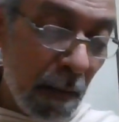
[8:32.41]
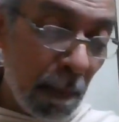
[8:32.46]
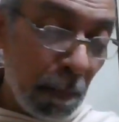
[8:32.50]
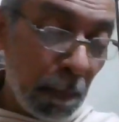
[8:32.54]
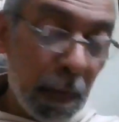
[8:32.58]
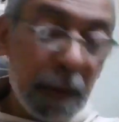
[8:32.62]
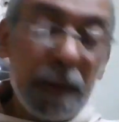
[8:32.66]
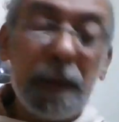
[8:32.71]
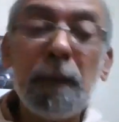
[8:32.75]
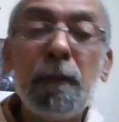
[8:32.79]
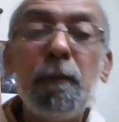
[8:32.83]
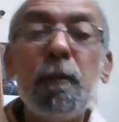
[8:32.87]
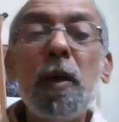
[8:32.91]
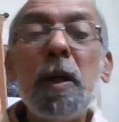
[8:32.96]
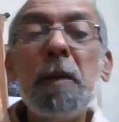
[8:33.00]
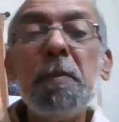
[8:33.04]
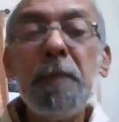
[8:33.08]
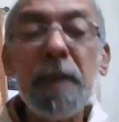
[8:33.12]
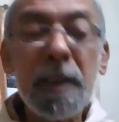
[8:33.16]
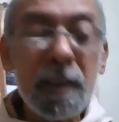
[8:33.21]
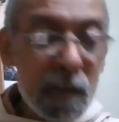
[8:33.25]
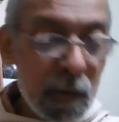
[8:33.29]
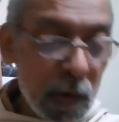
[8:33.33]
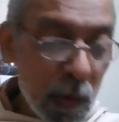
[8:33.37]
But the
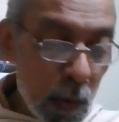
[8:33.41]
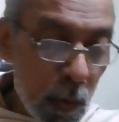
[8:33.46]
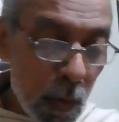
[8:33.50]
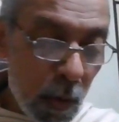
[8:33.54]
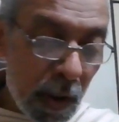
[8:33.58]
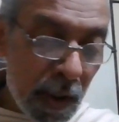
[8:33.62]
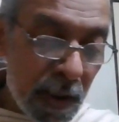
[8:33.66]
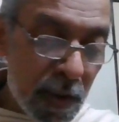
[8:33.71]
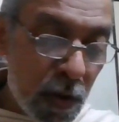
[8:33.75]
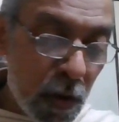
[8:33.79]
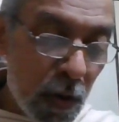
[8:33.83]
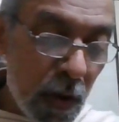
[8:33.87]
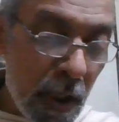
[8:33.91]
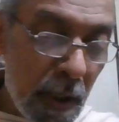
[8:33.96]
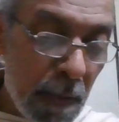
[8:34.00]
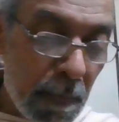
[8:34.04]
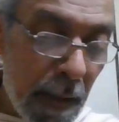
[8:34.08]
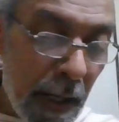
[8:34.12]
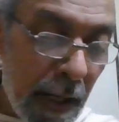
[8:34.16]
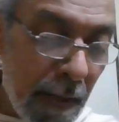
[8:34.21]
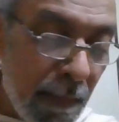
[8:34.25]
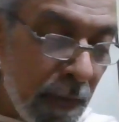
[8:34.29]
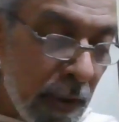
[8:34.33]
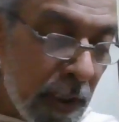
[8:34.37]
firmness, O Arjuna,
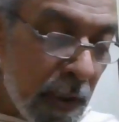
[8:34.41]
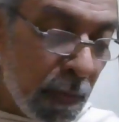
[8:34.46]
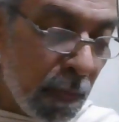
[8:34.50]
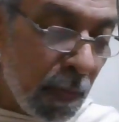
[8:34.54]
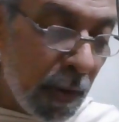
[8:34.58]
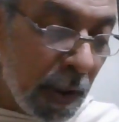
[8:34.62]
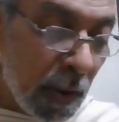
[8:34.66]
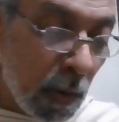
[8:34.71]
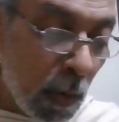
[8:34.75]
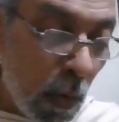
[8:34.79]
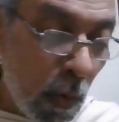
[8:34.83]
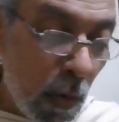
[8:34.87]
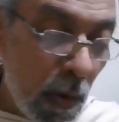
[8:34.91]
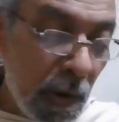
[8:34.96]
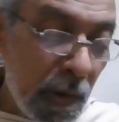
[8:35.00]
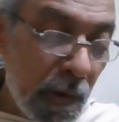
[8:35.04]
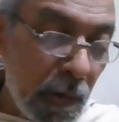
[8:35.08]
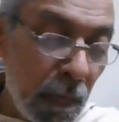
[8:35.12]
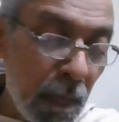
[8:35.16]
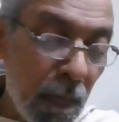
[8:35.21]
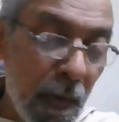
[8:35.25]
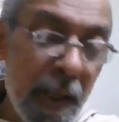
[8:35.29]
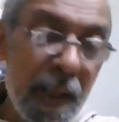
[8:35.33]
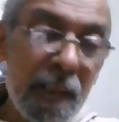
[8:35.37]
by which one
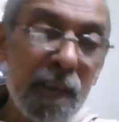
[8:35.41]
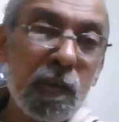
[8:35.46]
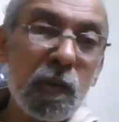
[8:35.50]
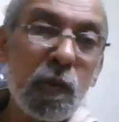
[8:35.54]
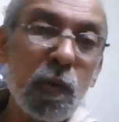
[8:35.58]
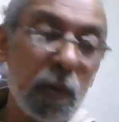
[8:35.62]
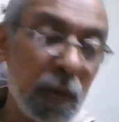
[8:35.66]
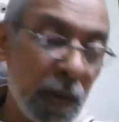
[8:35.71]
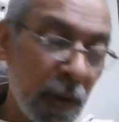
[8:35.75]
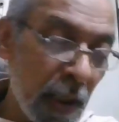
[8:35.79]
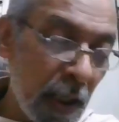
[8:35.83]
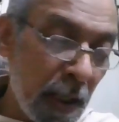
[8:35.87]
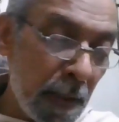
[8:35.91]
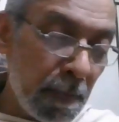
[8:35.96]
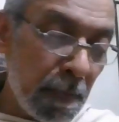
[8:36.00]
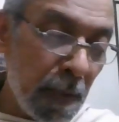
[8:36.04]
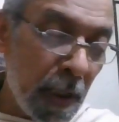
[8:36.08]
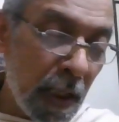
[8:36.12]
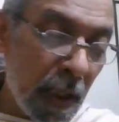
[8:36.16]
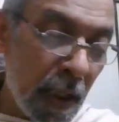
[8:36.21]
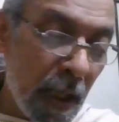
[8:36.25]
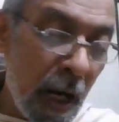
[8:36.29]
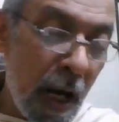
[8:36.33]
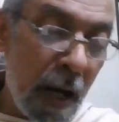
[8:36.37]
holds fast to
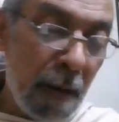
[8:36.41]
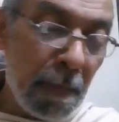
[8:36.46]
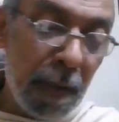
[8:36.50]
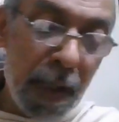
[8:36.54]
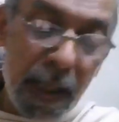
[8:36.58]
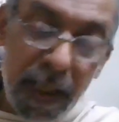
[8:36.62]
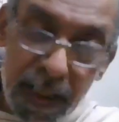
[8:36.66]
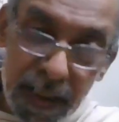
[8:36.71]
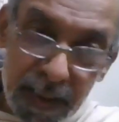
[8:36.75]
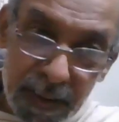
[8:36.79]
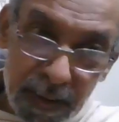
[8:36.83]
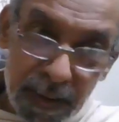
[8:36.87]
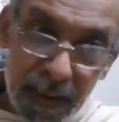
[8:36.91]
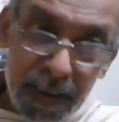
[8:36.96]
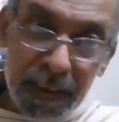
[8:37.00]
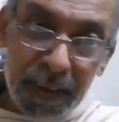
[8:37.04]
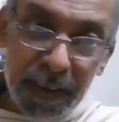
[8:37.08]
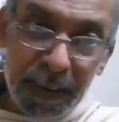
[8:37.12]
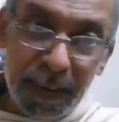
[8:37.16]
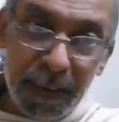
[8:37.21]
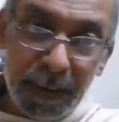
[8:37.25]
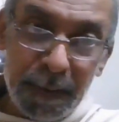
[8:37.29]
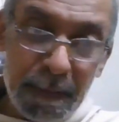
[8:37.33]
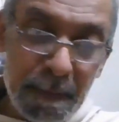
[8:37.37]
dharma, kama, and
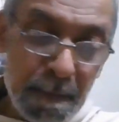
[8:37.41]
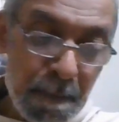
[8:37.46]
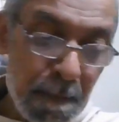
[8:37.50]
artha,